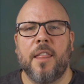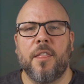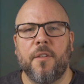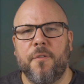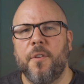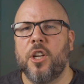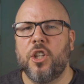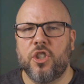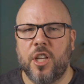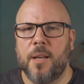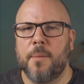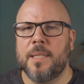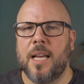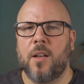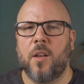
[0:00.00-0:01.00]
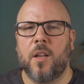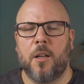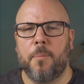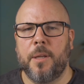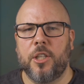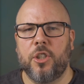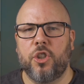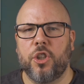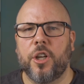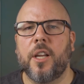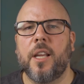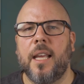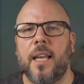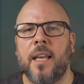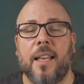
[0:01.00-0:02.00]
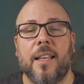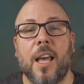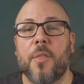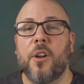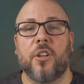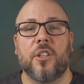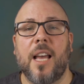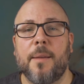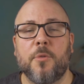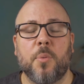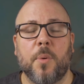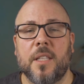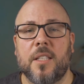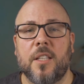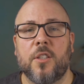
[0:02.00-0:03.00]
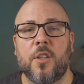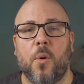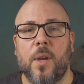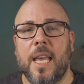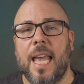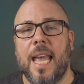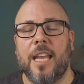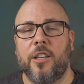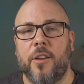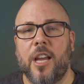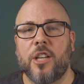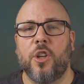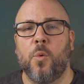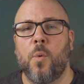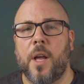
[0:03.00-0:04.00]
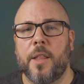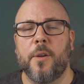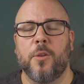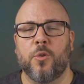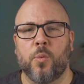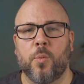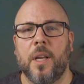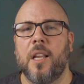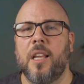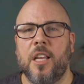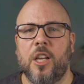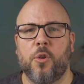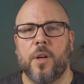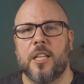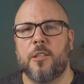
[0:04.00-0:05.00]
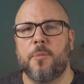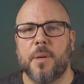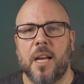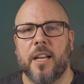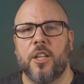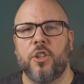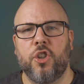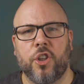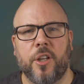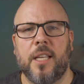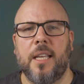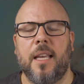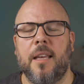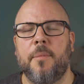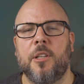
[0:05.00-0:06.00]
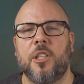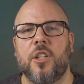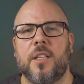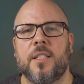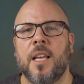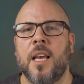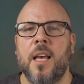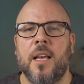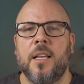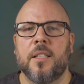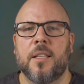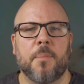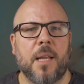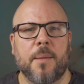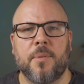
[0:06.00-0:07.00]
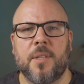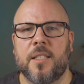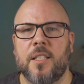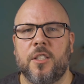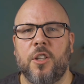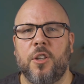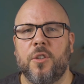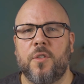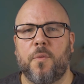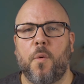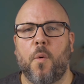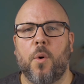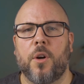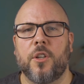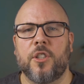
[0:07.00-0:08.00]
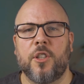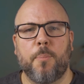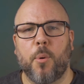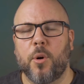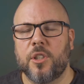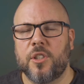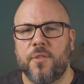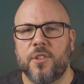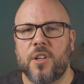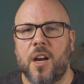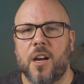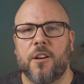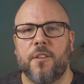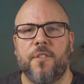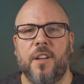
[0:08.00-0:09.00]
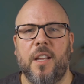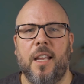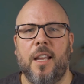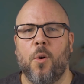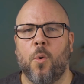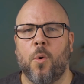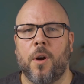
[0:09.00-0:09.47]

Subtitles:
And the footage comes out a little bit jerky. Now, there are times when this is okay, and you actually want those really crisp, kind of jerky images. Sometimes this is used for sports photography